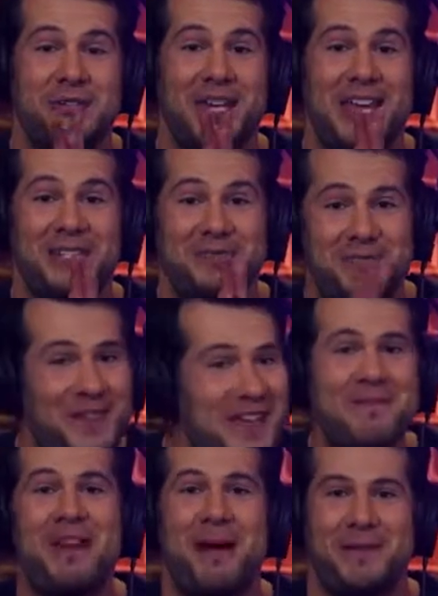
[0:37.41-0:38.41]
Cenk's
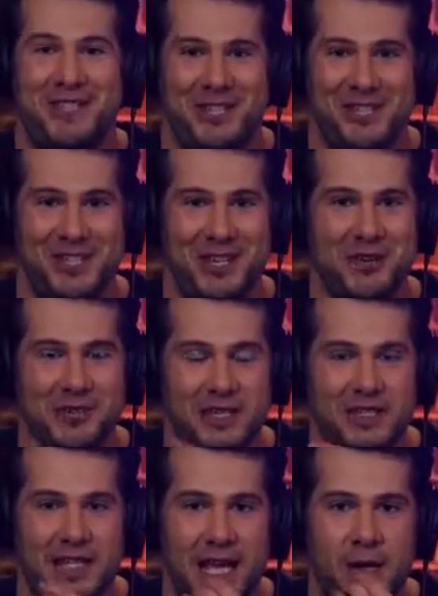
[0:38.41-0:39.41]
vehement opposition to
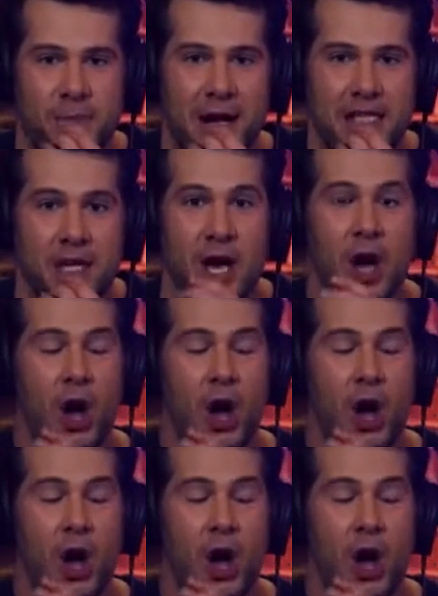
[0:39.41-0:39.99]
unions in the enterprise?